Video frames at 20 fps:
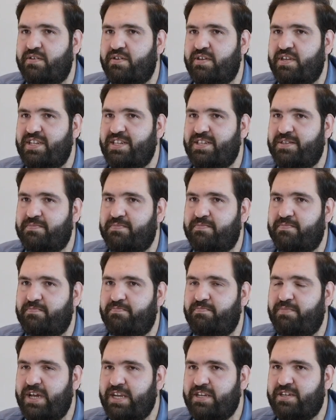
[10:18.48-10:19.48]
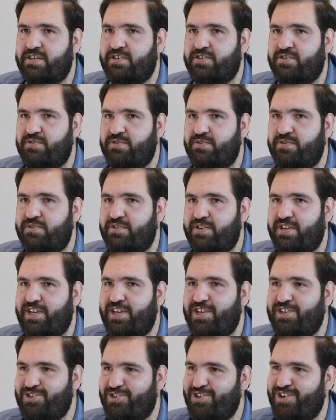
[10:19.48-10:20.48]
It's better to
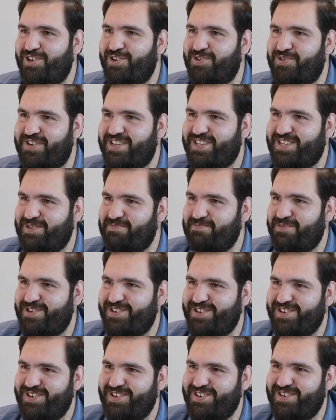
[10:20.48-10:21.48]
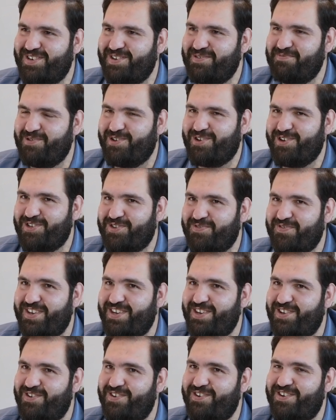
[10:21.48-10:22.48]
enjoy your summer, because when
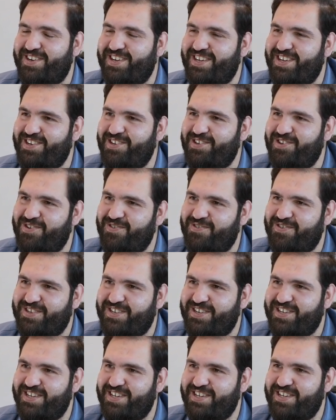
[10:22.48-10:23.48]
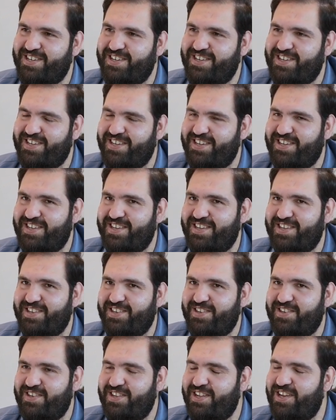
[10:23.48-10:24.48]
you're in university,
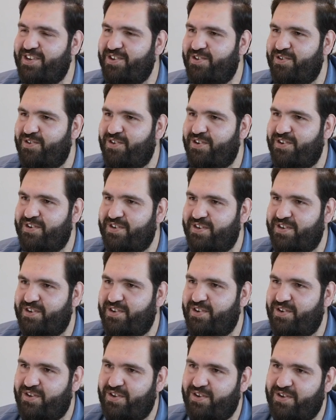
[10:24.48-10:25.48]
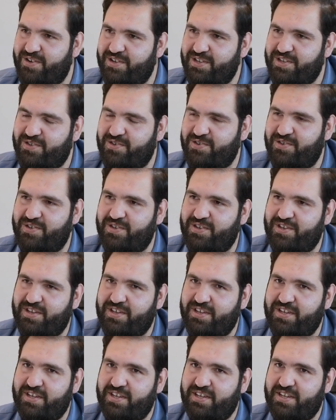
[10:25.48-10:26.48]
then you're on, so
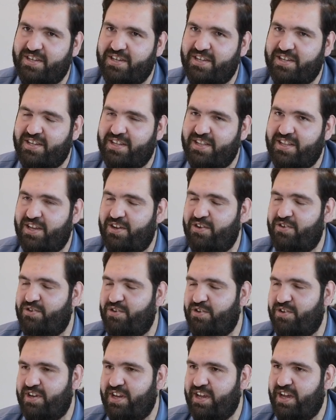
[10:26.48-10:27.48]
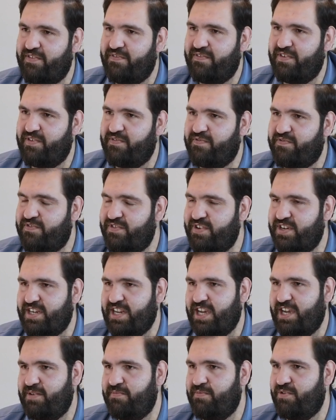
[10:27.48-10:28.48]
then you don't have free
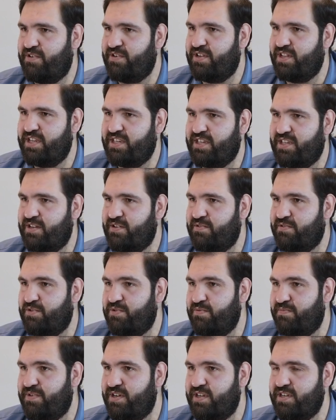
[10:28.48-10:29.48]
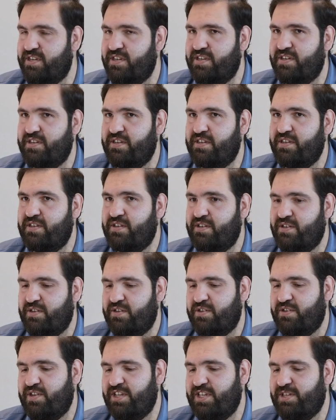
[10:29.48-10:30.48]
time or this thing too much.
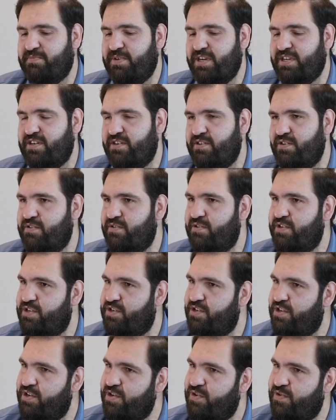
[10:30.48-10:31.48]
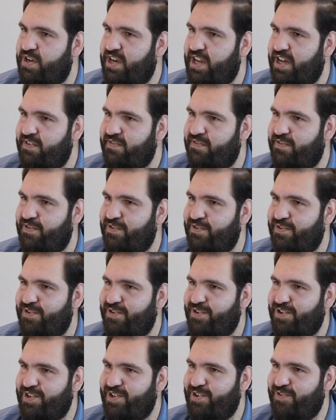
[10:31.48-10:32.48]
So it's better you enjoy your life
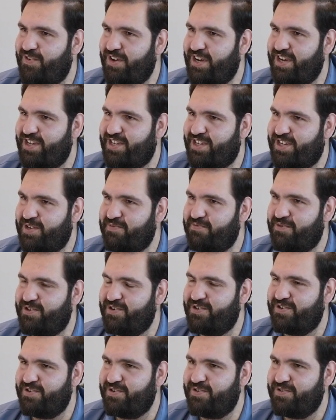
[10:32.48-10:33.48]
when it's summer.